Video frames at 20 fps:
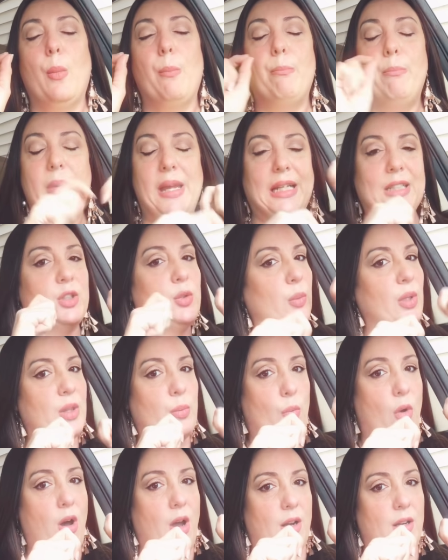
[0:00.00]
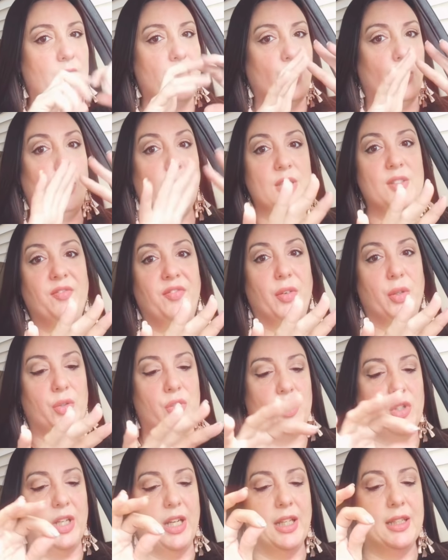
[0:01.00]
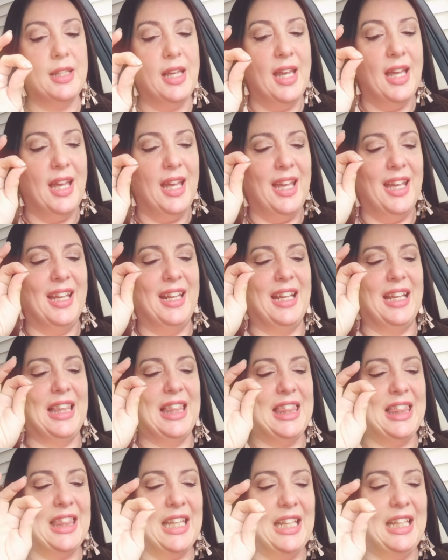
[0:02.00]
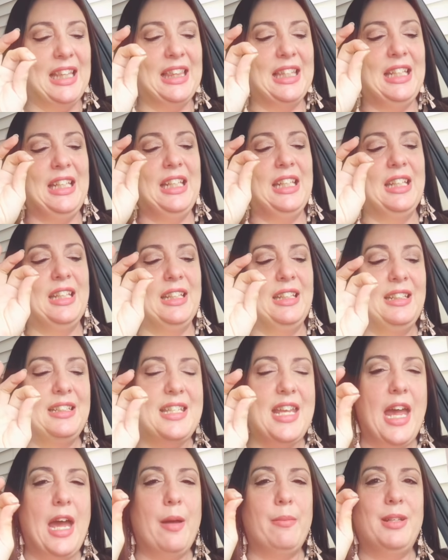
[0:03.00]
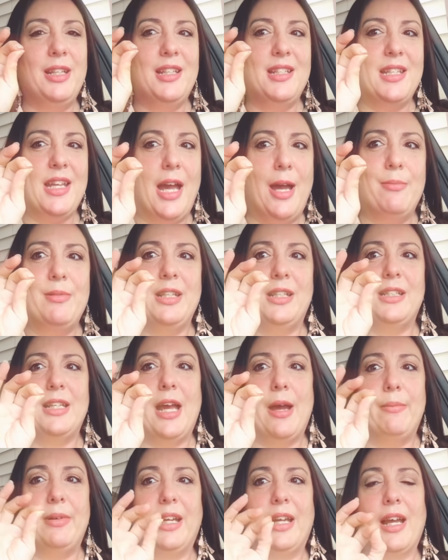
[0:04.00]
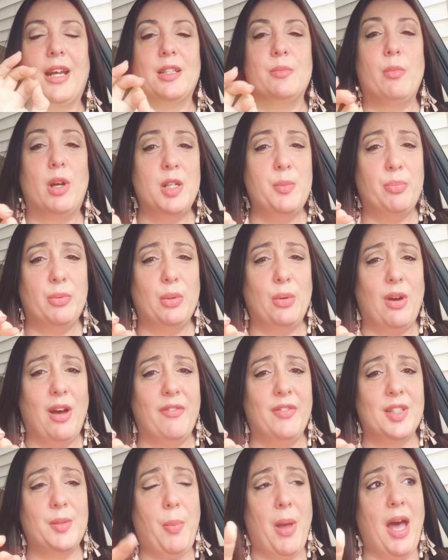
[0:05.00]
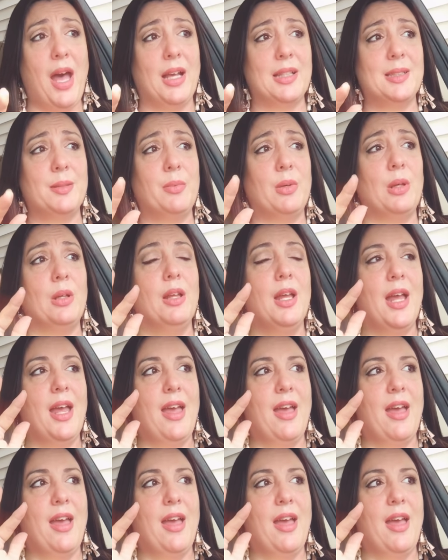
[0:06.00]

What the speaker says: Mixed with water, so it wasn't full strength. And I lightly dabbed it, got as much blue off as possible,